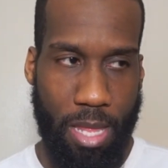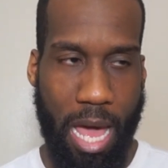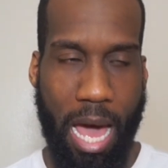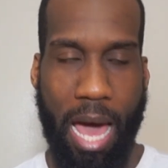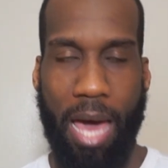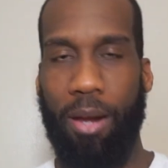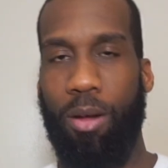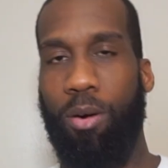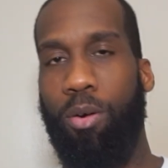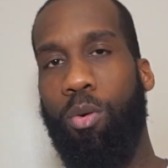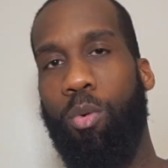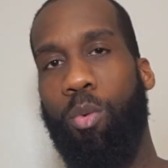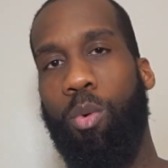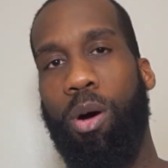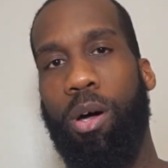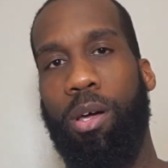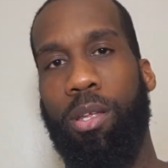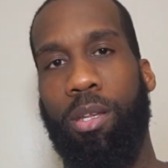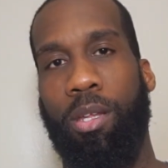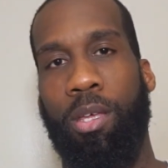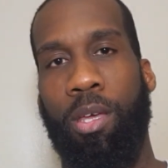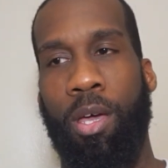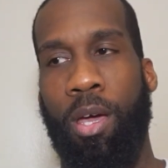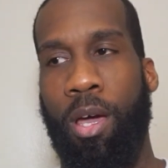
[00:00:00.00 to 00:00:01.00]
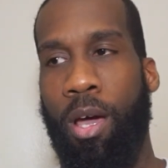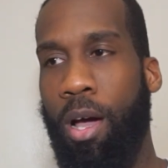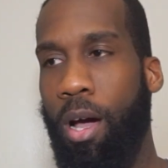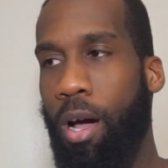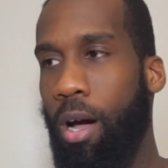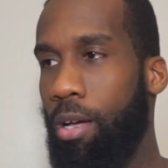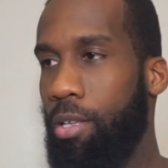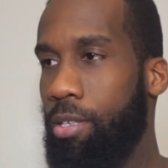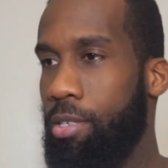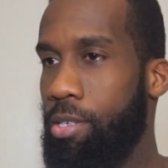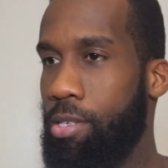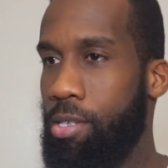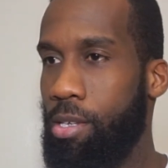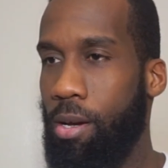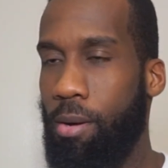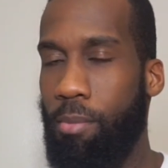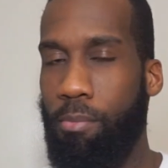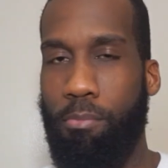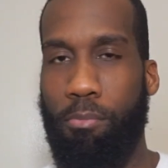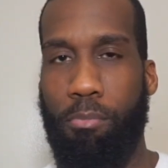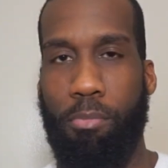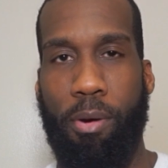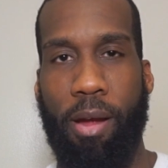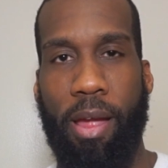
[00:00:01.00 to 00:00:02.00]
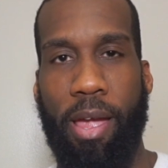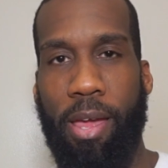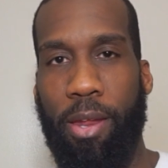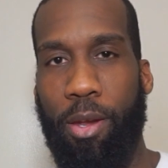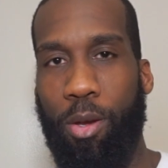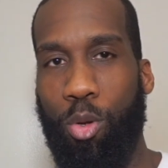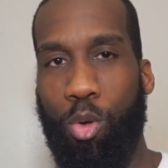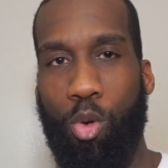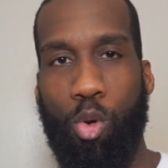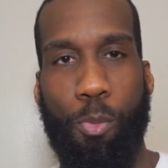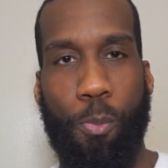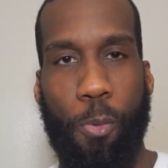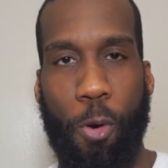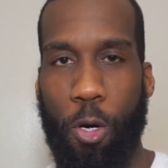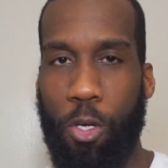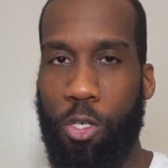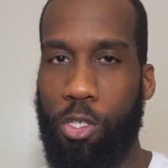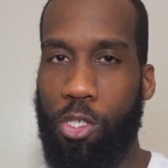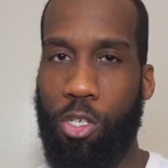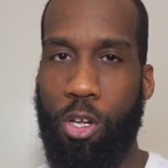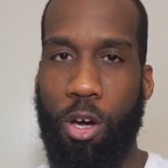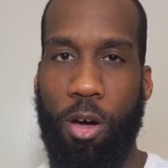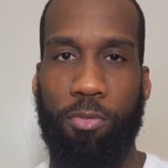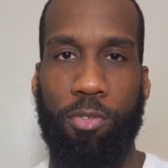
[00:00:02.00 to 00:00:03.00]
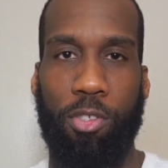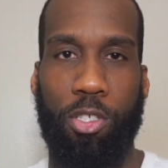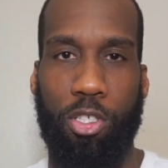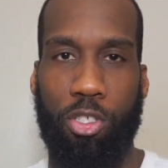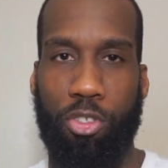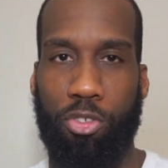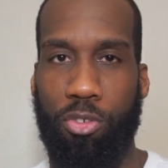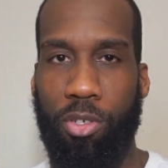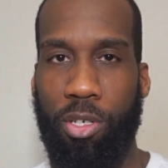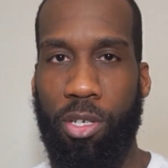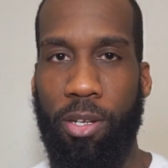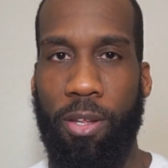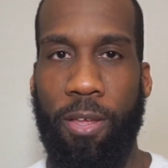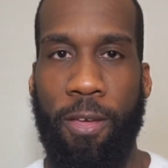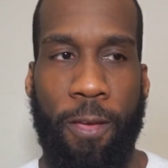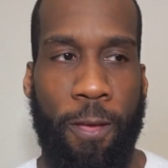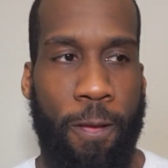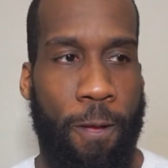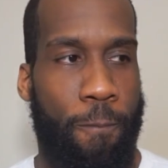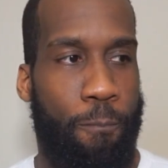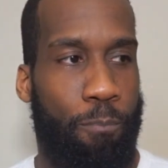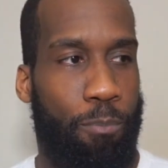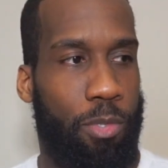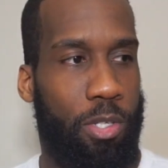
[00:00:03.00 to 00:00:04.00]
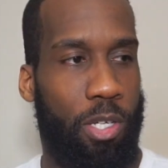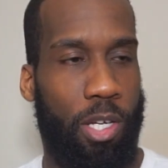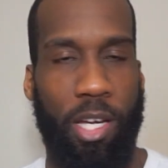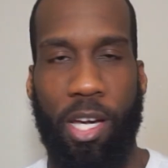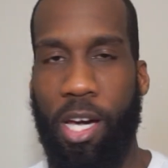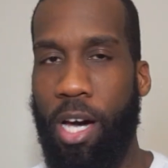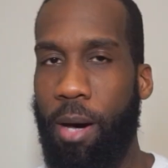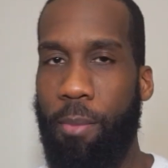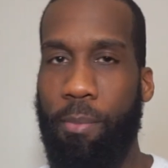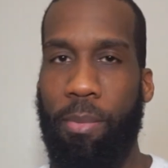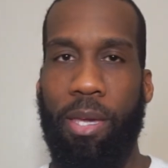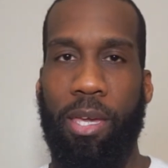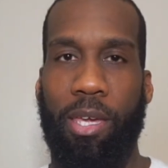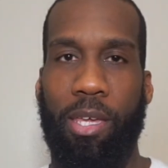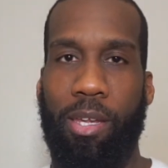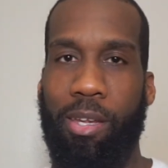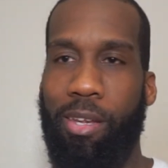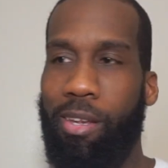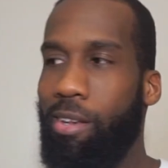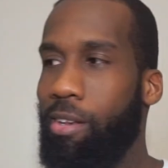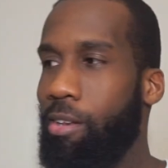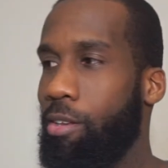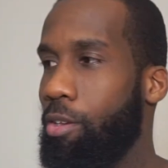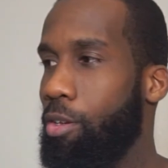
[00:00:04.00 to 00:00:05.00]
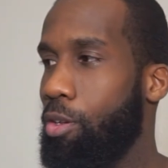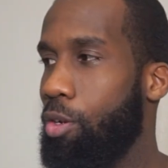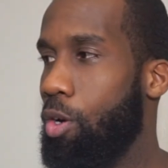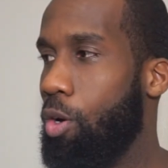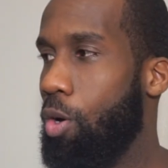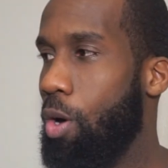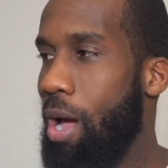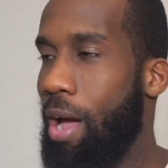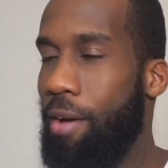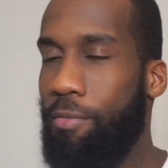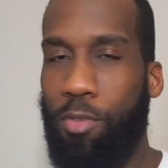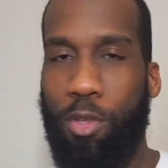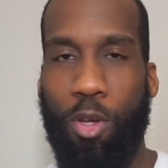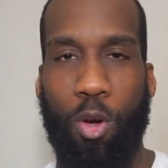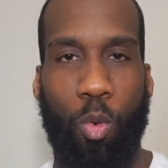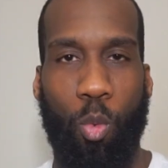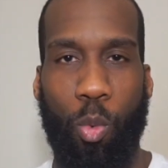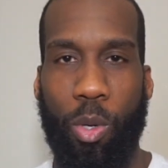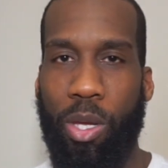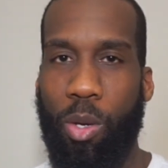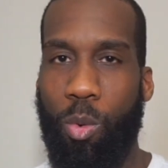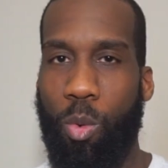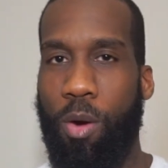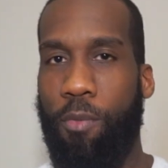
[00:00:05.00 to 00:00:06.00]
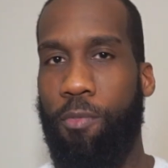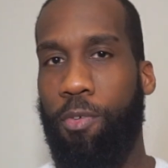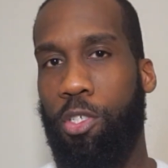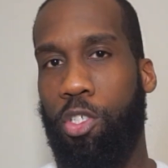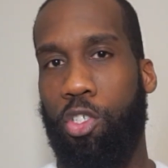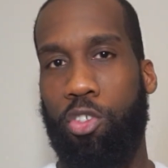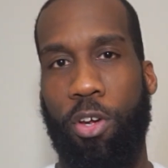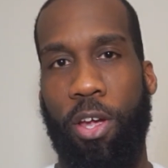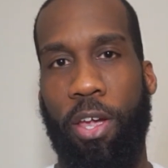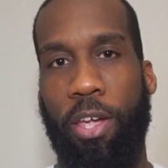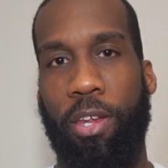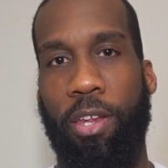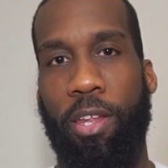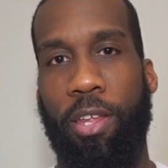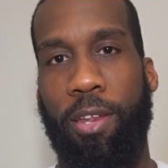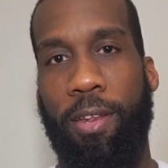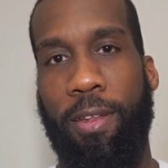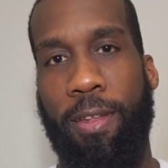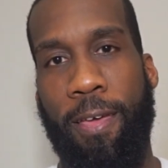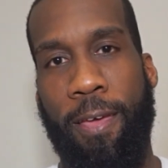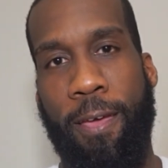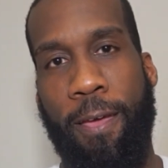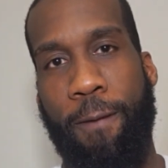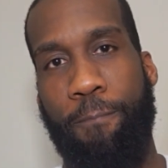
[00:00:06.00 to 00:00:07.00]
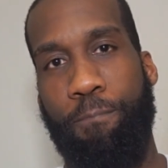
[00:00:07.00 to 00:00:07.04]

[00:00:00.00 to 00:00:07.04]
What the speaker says: I don't want some brand new person off the street to come in, you know, after a week worth of training